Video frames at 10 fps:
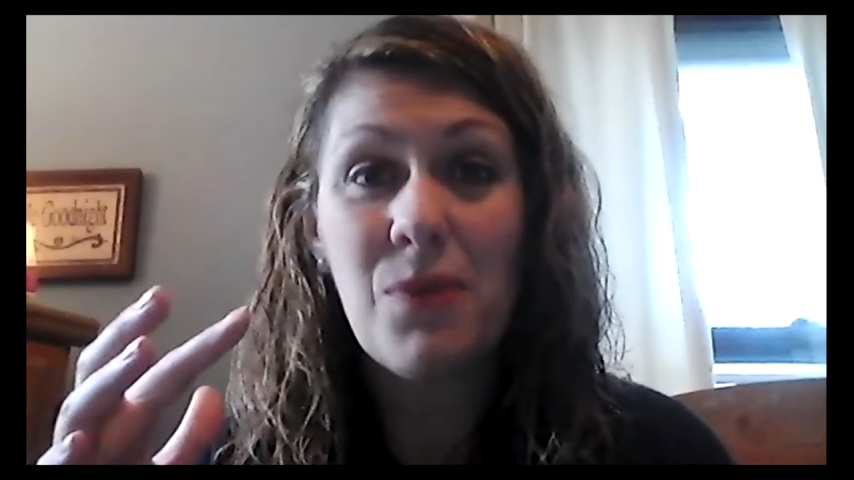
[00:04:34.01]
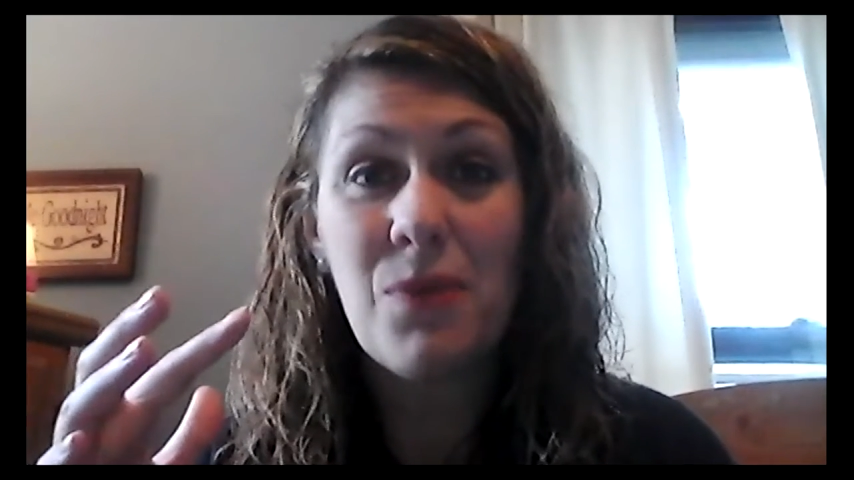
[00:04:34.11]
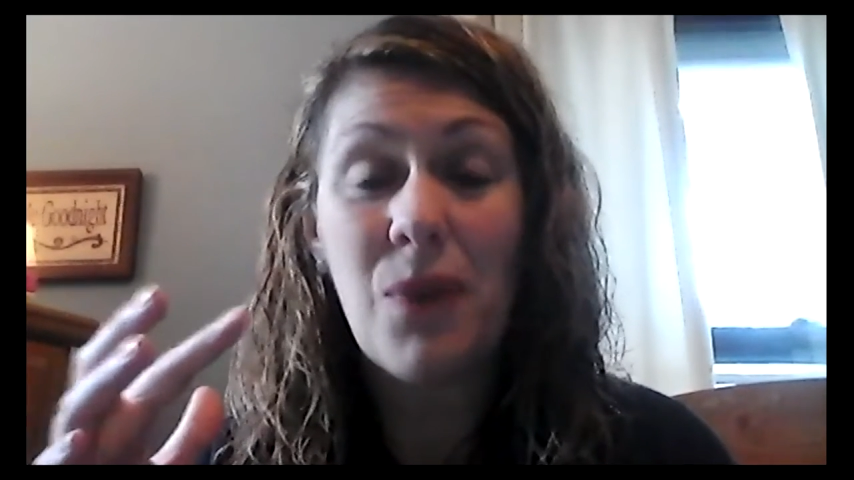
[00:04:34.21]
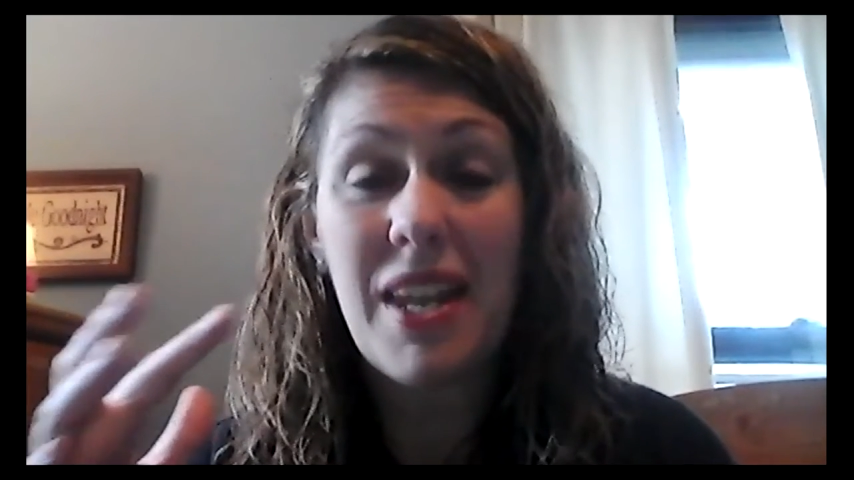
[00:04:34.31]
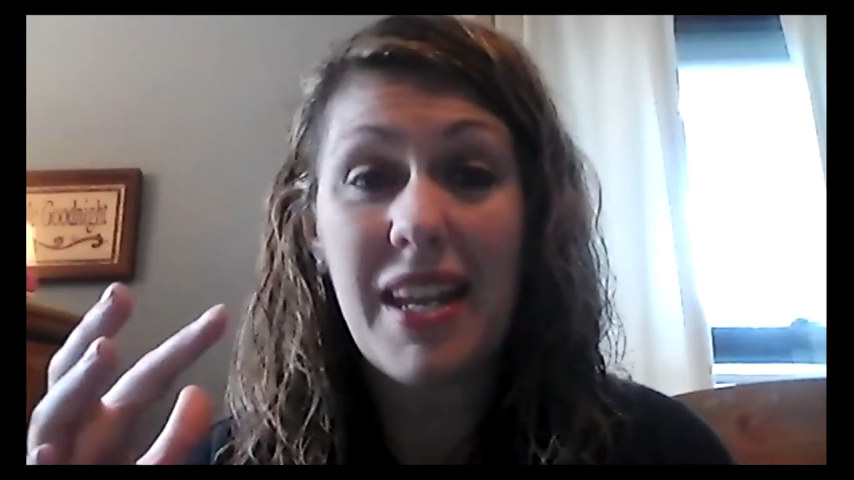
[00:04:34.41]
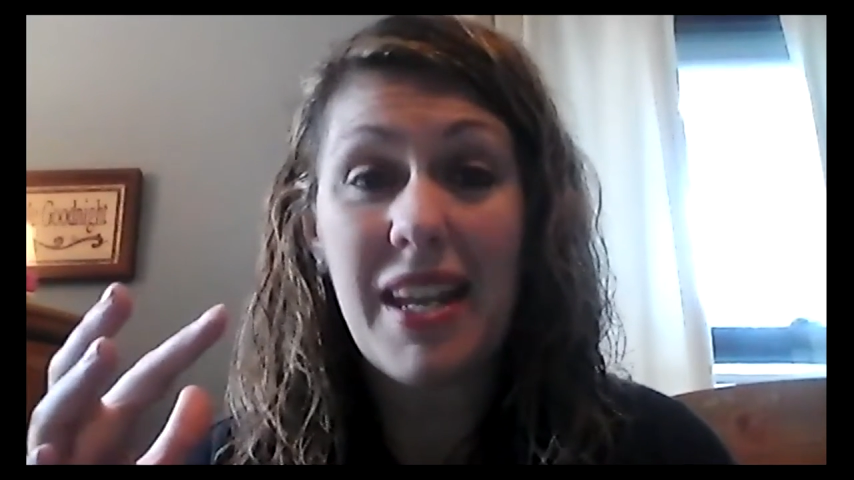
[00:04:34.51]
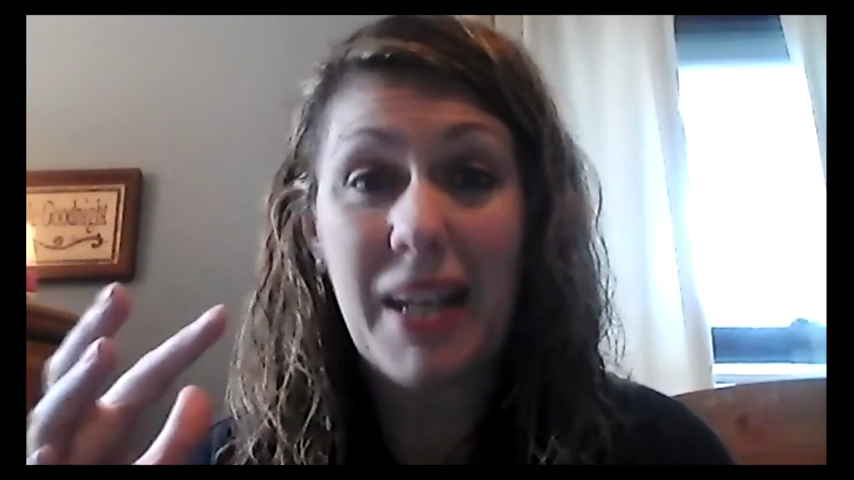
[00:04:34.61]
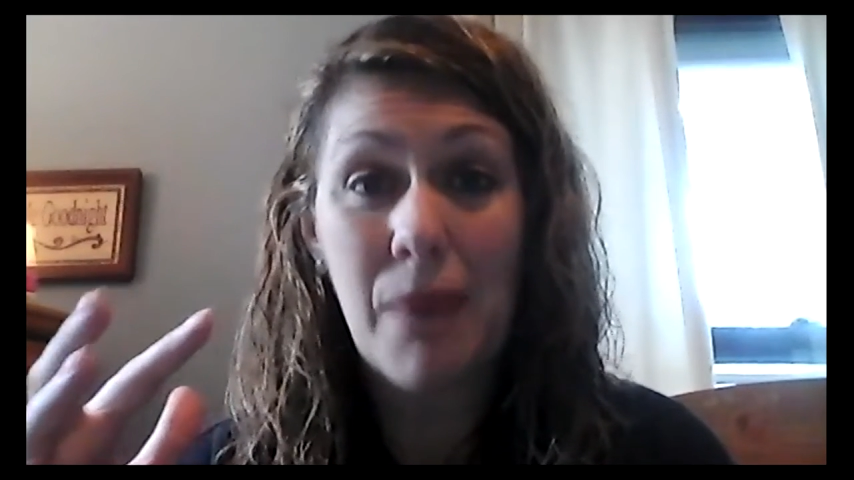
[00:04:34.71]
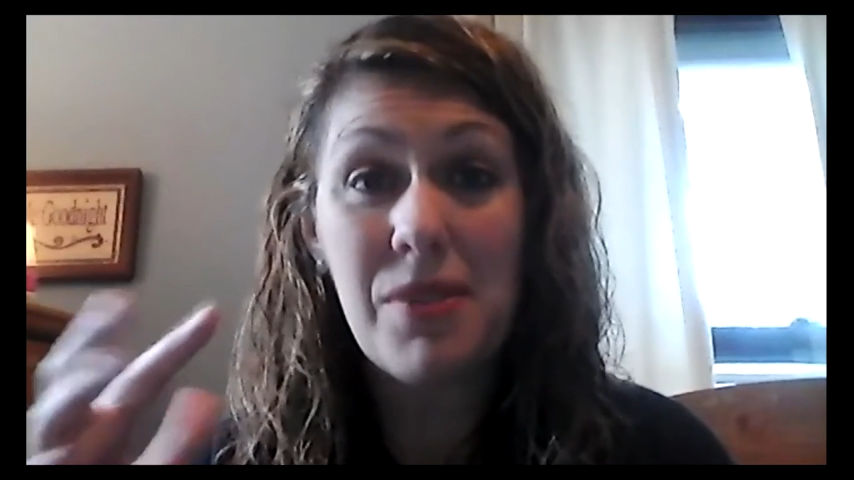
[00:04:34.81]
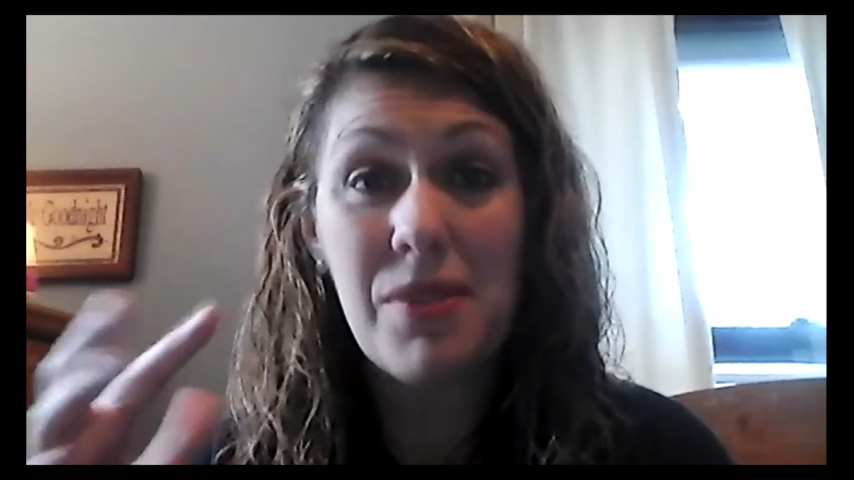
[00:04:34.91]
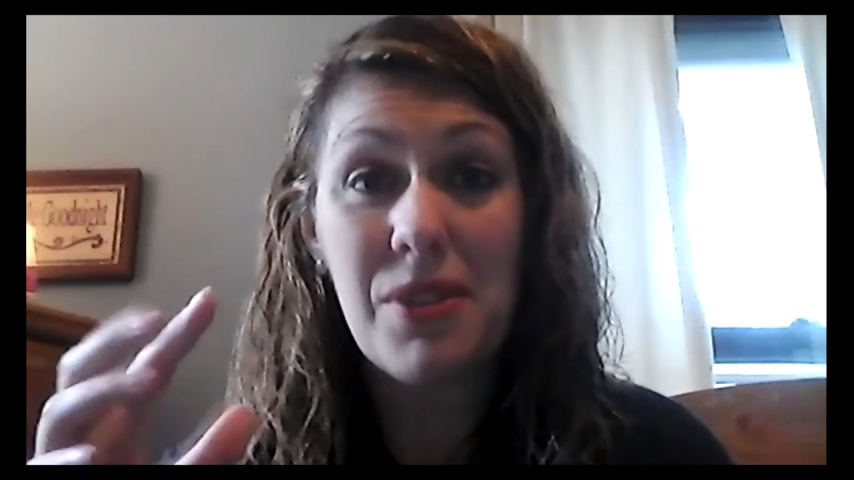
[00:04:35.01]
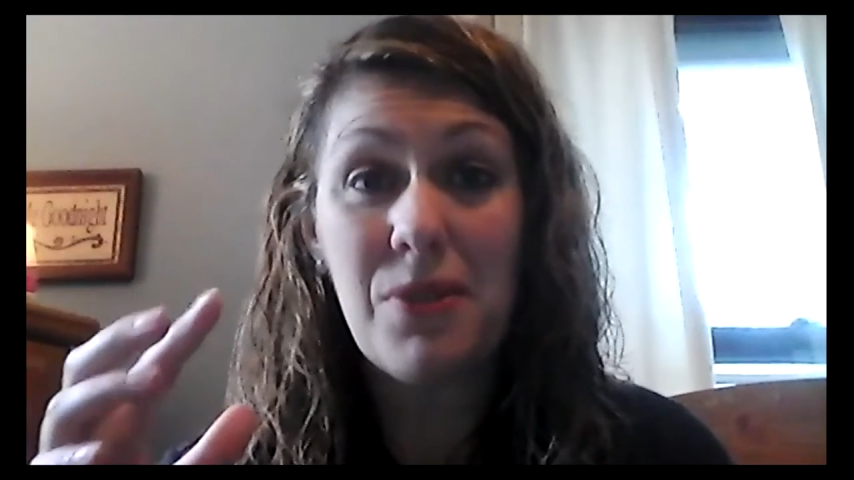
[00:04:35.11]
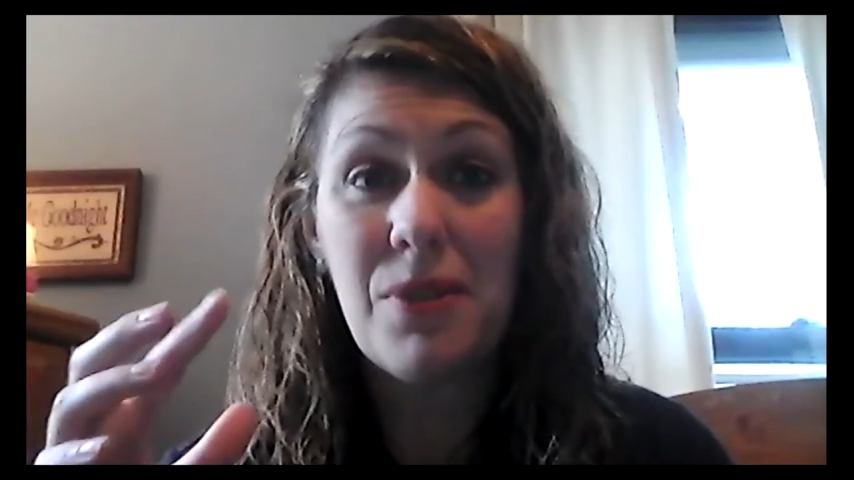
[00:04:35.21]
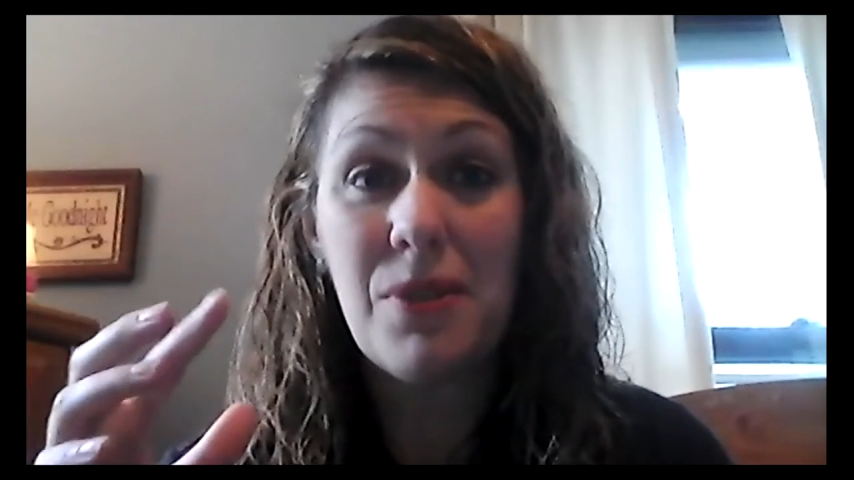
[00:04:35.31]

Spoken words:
when it comes to